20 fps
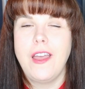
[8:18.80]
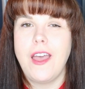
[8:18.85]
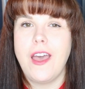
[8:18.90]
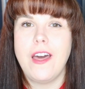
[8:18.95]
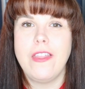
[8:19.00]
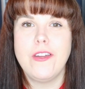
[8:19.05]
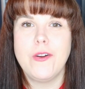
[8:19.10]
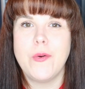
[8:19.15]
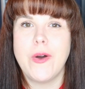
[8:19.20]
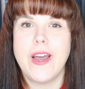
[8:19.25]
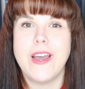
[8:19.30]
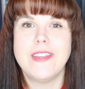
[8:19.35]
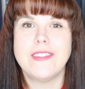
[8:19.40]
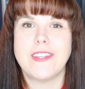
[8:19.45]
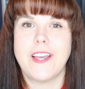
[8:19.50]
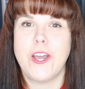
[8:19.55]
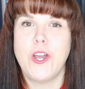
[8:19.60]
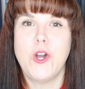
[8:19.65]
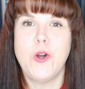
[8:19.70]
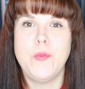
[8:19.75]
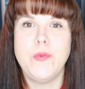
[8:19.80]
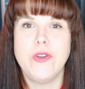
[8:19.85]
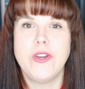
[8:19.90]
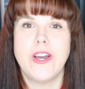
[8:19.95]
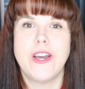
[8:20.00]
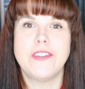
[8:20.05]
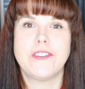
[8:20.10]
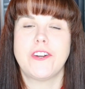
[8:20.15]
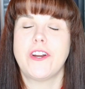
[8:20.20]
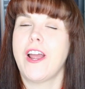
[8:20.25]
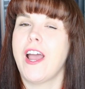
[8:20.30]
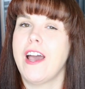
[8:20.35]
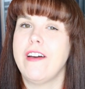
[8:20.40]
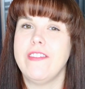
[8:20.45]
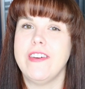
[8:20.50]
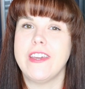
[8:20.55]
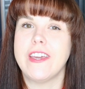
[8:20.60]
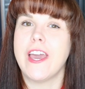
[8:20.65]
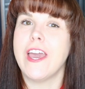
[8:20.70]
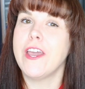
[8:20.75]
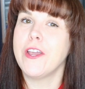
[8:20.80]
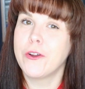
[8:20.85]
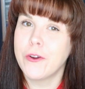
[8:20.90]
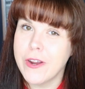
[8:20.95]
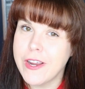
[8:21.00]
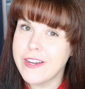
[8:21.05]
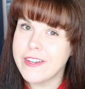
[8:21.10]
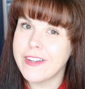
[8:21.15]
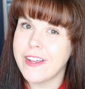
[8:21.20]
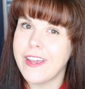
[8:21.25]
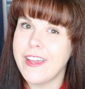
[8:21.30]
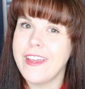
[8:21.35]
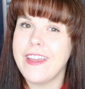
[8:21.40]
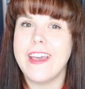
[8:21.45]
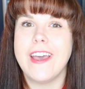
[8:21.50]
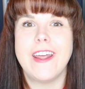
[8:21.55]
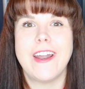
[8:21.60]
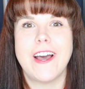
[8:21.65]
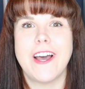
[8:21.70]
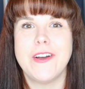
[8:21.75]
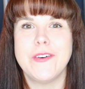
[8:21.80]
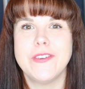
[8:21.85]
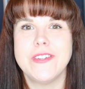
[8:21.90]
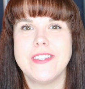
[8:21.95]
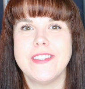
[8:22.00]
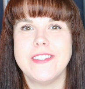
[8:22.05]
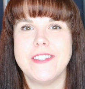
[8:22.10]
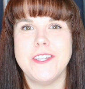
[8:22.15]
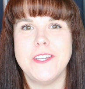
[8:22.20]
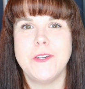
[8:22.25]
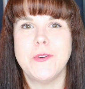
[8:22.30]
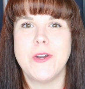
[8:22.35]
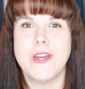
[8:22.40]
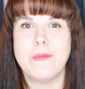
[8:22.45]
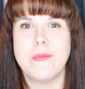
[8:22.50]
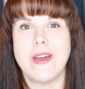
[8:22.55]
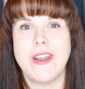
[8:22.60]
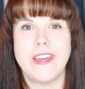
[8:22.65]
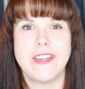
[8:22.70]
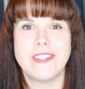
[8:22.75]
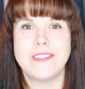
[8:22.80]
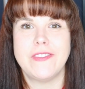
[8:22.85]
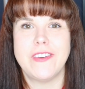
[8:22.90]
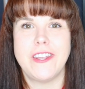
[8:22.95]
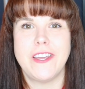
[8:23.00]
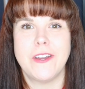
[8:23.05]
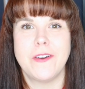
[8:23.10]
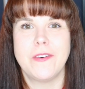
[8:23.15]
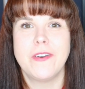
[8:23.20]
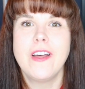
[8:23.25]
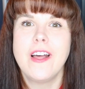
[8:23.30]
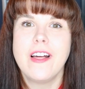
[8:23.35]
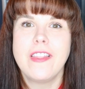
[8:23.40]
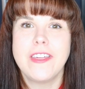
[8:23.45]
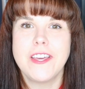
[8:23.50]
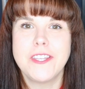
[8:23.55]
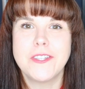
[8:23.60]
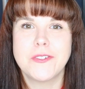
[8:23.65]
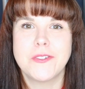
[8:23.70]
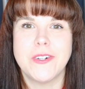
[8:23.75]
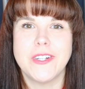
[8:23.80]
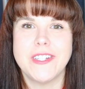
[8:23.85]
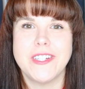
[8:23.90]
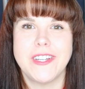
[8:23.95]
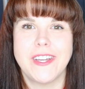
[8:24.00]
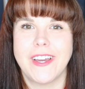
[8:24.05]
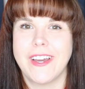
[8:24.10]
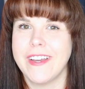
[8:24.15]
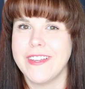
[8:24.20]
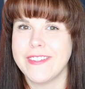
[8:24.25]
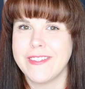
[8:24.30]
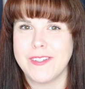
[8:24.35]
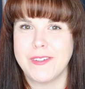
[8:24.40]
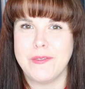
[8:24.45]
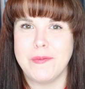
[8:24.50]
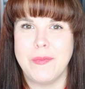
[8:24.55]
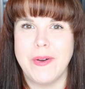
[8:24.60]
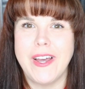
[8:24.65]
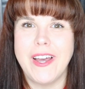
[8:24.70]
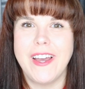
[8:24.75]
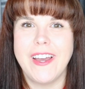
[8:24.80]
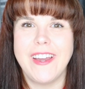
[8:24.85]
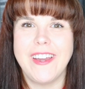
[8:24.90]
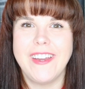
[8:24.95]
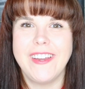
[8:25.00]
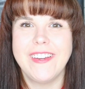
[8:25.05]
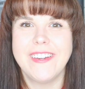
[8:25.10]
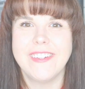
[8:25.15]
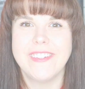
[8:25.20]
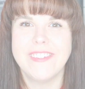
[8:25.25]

Otherwise, I hope you guys are having a great day, and I will see you in my next video. Thanks for watching, guys. Bye.